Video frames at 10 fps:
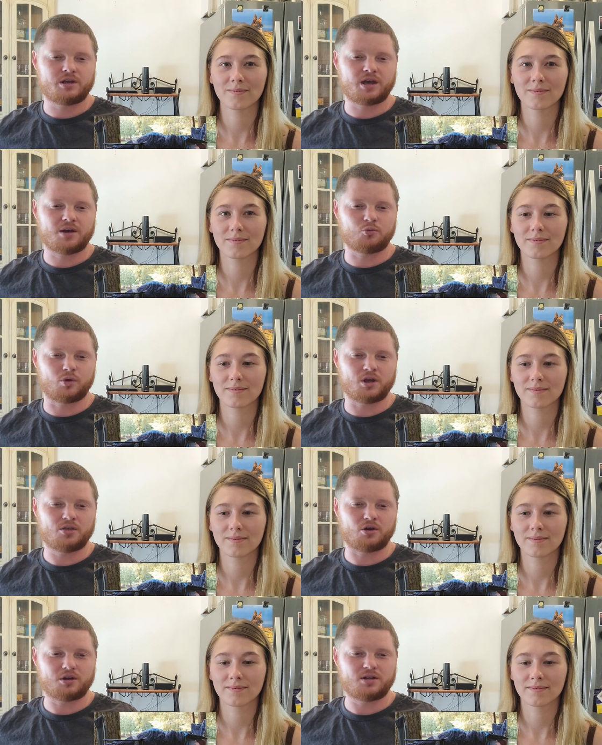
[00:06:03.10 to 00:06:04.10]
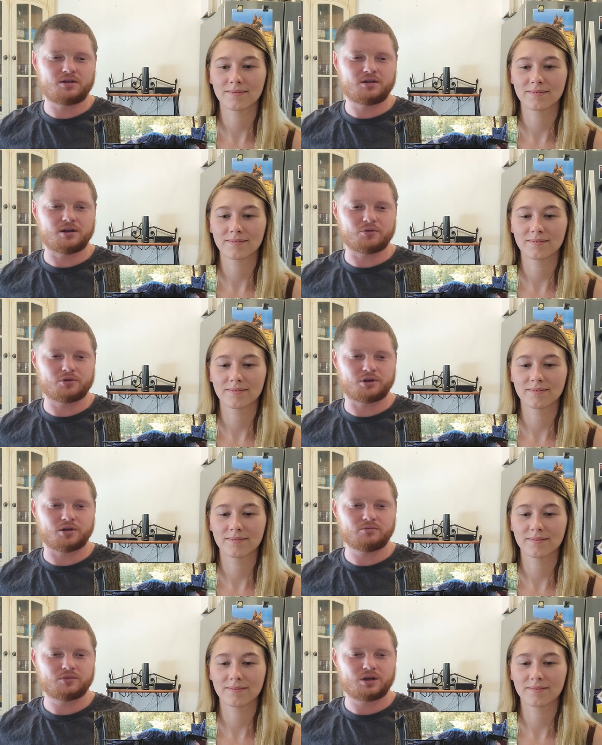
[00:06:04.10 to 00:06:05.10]
Speaker 1: he had he thought he needed
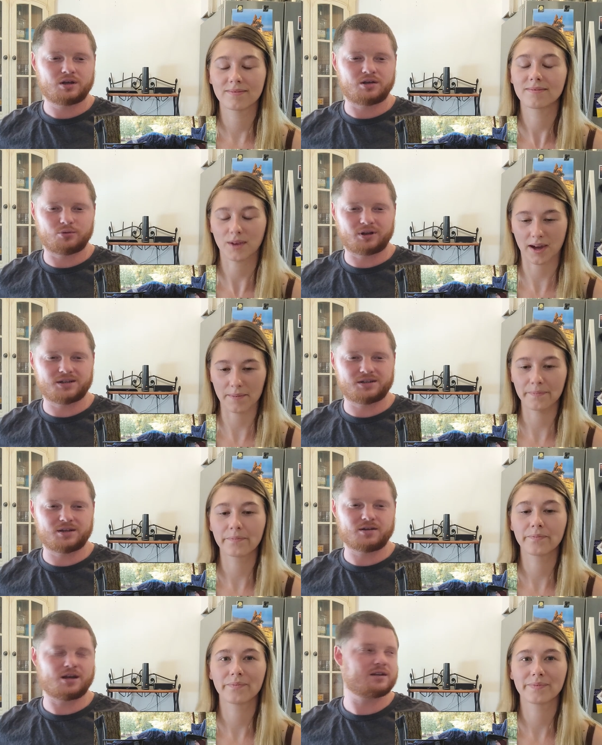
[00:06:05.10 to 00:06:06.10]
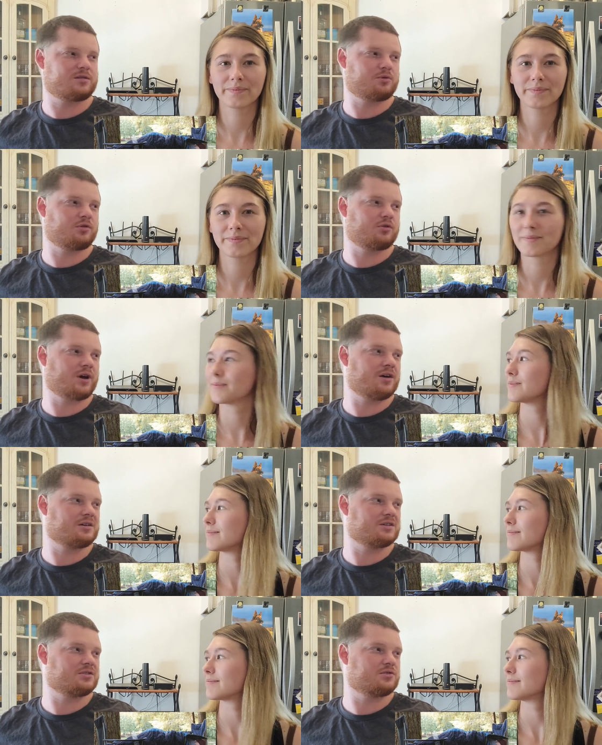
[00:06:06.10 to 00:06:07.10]
everything. He realized he can't, can't sleep on the
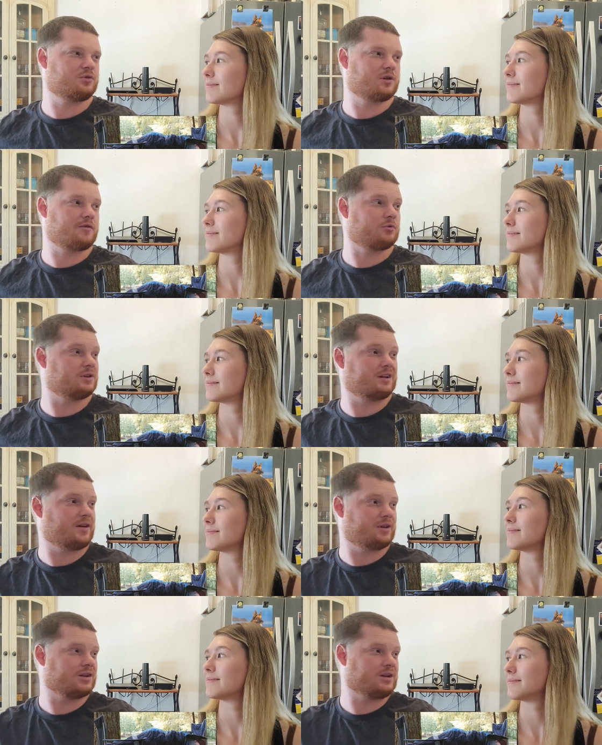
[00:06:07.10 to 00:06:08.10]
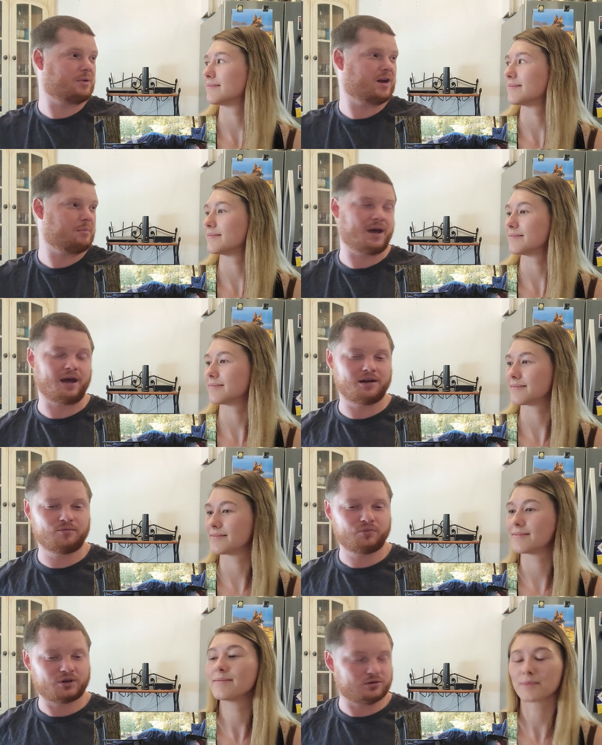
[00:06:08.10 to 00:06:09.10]
ground because it's too uncomfortable. He didn't have like any kind of
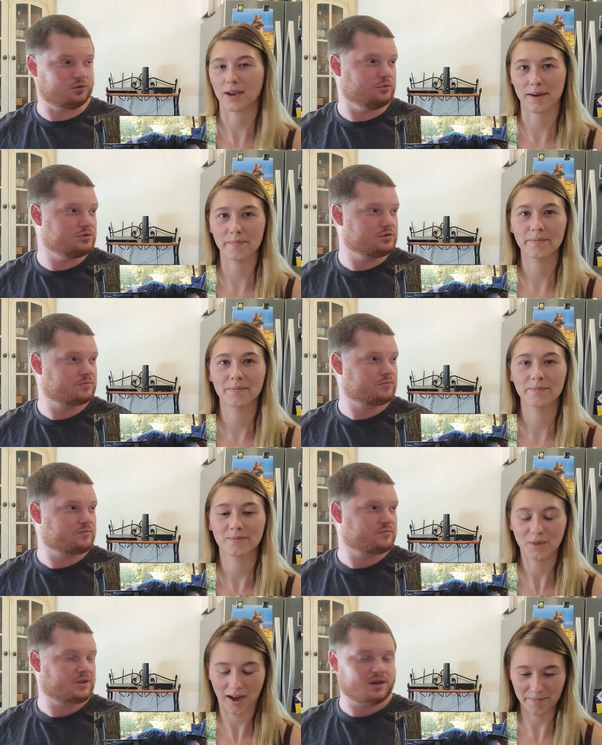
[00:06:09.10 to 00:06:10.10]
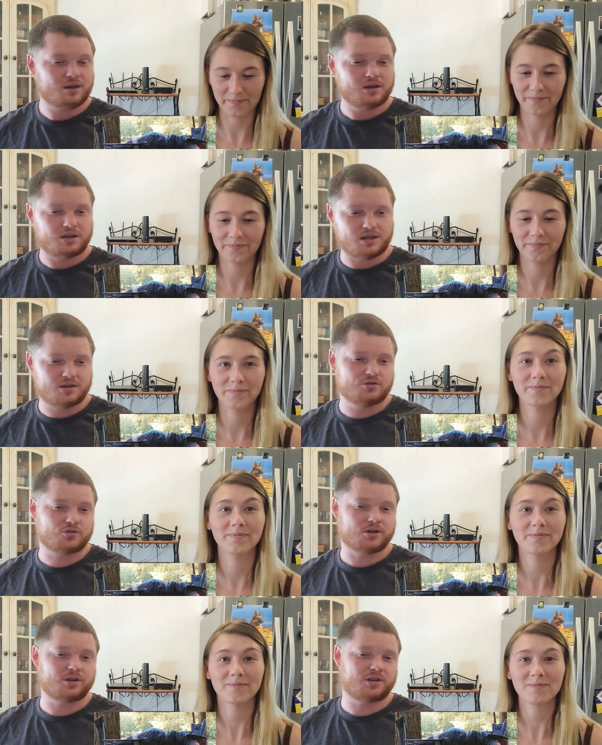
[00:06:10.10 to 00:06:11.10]
pad. Lose. Okay he
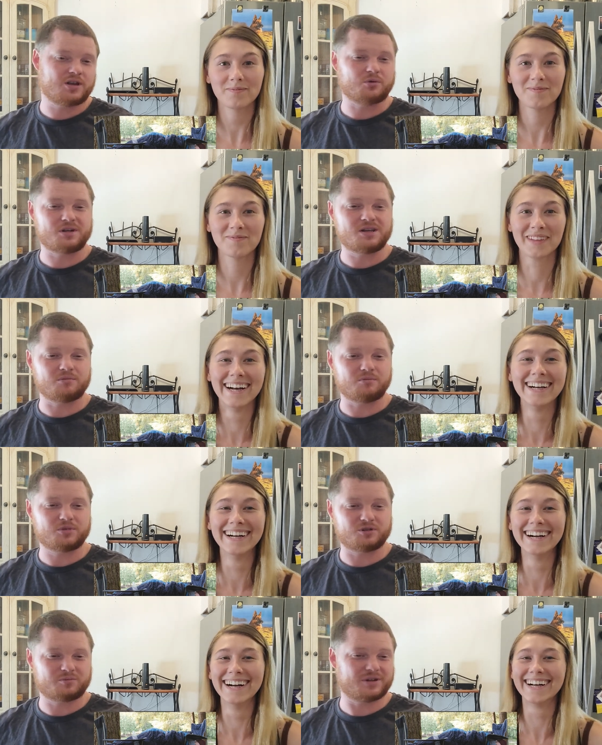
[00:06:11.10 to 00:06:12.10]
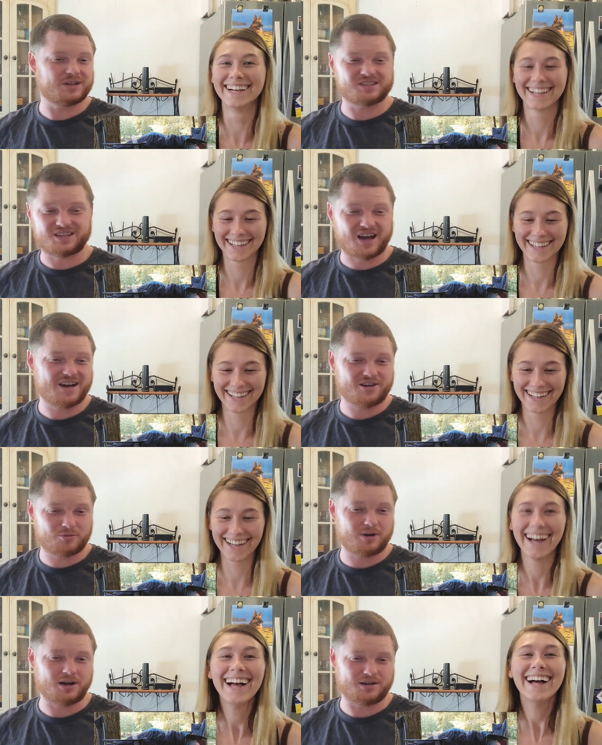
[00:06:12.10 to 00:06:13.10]
constructed a thing where he can suspend his
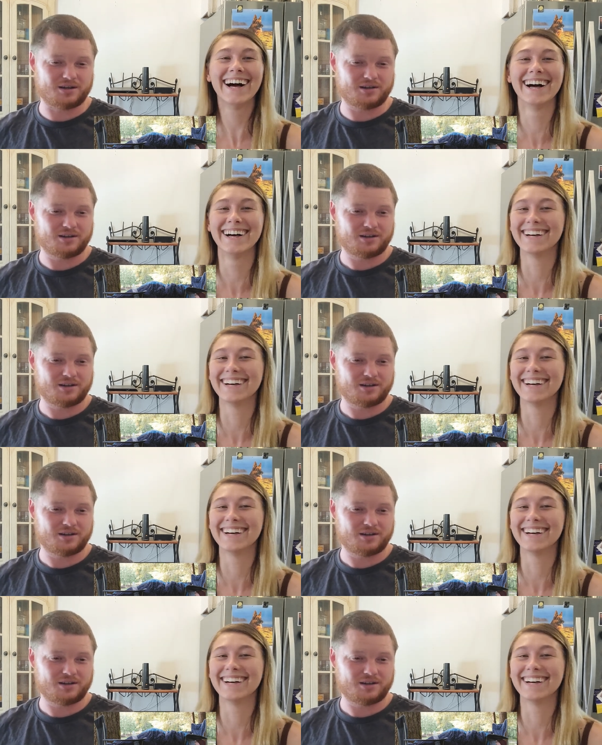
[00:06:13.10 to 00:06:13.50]
entire body,